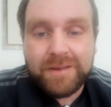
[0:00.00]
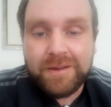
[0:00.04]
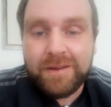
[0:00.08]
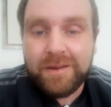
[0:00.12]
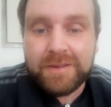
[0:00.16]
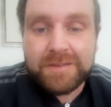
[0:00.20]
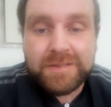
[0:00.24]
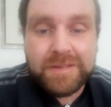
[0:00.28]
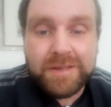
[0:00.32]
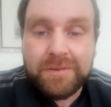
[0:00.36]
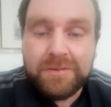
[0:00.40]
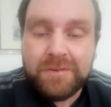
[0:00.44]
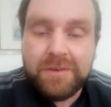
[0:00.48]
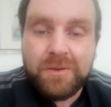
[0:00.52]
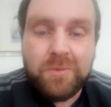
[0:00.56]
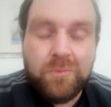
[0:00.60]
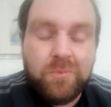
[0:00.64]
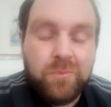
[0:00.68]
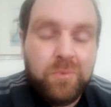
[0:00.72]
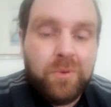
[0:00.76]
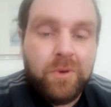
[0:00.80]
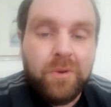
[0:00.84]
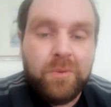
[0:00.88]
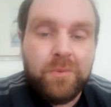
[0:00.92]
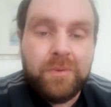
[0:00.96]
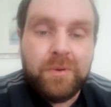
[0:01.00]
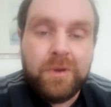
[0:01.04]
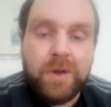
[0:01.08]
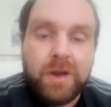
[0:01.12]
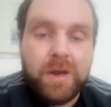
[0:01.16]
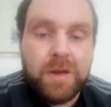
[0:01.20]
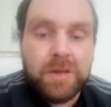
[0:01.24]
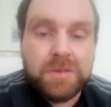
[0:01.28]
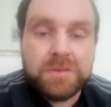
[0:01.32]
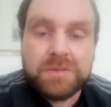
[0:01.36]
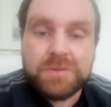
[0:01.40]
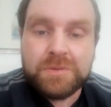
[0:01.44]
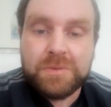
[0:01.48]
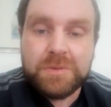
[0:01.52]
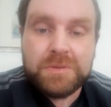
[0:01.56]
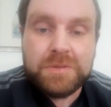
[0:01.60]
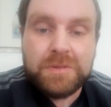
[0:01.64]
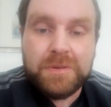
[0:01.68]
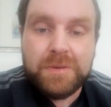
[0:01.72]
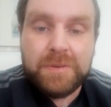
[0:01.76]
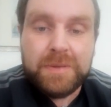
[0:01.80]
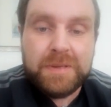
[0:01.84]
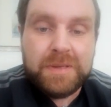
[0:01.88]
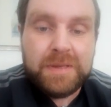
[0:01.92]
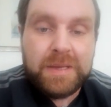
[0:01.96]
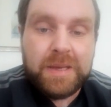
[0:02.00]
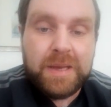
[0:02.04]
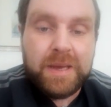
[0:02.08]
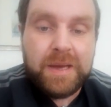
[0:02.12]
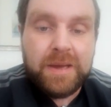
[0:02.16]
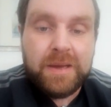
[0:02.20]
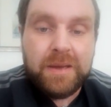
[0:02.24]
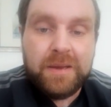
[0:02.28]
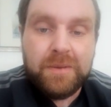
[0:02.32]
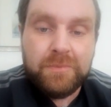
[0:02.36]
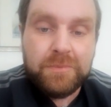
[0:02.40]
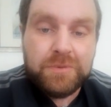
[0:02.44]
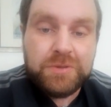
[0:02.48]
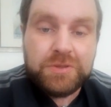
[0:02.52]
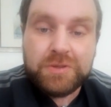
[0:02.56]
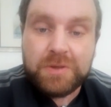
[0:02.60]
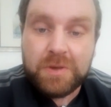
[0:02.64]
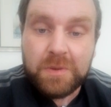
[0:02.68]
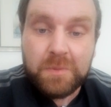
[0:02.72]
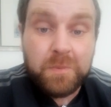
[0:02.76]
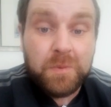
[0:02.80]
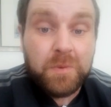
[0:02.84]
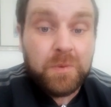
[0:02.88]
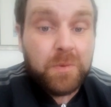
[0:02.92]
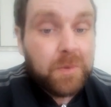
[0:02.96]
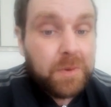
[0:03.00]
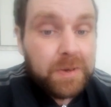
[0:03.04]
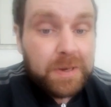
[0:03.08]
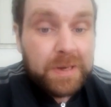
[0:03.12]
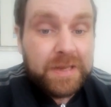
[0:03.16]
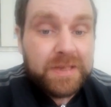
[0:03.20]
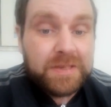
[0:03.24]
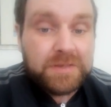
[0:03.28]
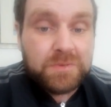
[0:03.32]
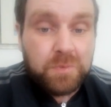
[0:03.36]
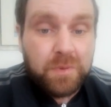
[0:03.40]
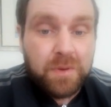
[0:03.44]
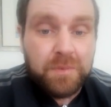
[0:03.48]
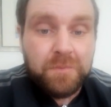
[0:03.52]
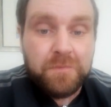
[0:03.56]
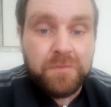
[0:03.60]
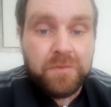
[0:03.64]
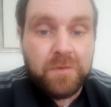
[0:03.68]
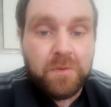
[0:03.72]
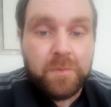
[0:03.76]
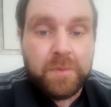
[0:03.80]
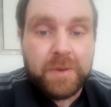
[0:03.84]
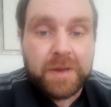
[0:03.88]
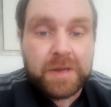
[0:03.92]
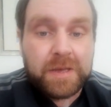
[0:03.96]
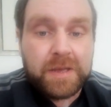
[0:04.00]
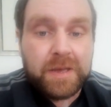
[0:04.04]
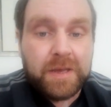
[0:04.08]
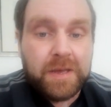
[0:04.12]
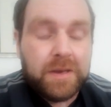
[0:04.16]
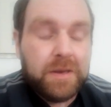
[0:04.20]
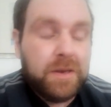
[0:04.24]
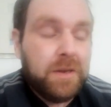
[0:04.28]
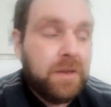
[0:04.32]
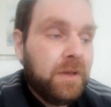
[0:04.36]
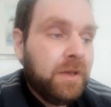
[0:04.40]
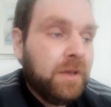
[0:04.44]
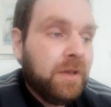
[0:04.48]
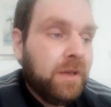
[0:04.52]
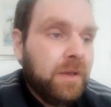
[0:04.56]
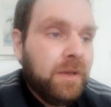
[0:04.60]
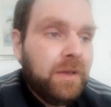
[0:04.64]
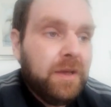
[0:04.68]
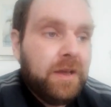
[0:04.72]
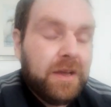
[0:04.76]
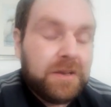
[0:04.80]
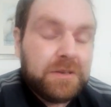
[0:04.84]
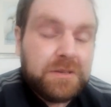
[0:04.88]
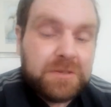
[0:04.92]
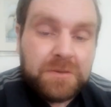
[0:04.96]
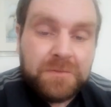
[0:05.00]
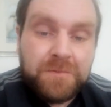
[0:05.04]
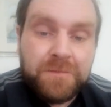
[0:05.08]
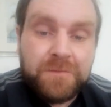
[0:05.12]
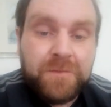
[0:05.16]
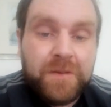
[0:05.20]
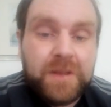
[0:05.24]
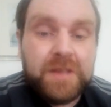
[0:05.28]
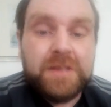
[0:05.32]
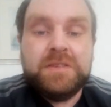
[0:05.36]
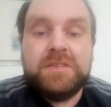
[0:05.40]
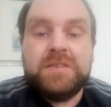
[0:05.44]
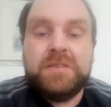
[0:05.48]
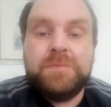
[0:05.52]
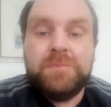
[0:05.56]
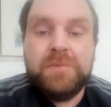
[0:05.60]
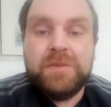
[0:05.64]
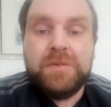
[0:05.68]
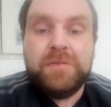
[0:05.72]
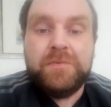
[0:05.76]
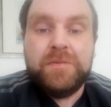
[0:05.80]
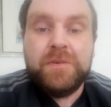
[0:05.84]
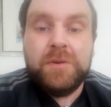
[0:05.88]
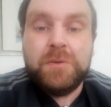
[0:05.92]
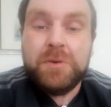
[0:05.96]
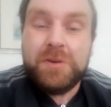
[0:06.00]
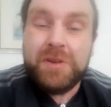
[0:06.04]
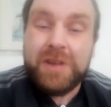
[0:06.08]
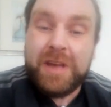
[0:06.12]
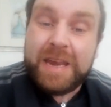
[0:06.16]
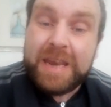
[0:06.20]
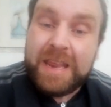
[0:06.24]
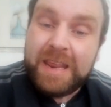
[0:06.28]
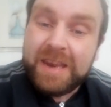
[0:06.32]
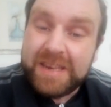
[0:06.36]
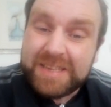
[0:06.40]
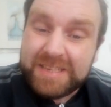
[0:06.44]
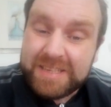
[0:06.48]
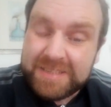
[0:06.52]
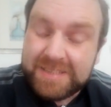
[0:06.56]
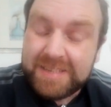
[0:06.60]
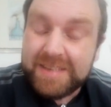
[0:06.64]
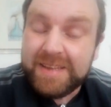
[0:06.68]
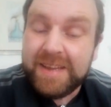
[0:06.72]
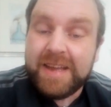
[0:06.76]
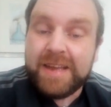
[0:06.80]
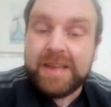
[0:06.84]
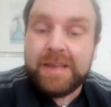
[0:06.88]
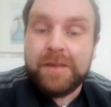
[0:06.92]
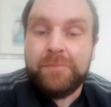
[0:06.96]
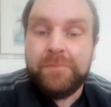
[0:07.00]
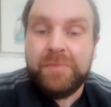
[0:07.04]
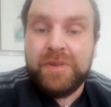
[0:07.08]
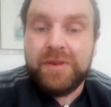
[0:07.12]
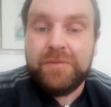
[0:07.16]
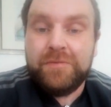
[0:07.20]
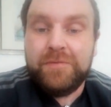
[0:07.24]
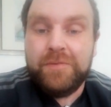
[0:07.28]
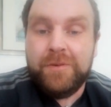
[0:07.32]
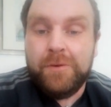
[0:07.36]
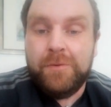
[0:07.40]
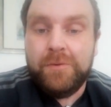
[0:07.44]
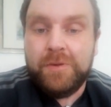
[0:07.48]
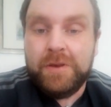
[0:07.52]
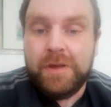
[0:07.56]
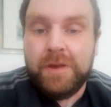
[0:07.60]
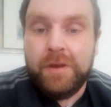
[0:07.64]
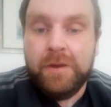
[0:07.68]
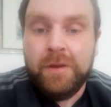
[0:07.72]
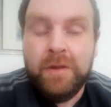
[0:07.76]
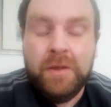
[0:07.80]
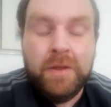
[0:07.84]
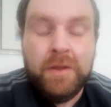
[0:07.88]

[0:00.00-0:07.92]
I don't know what Arsenal are doing there. We should have brought at least one fullback in, a defensive midfielder and an attacking midfielder.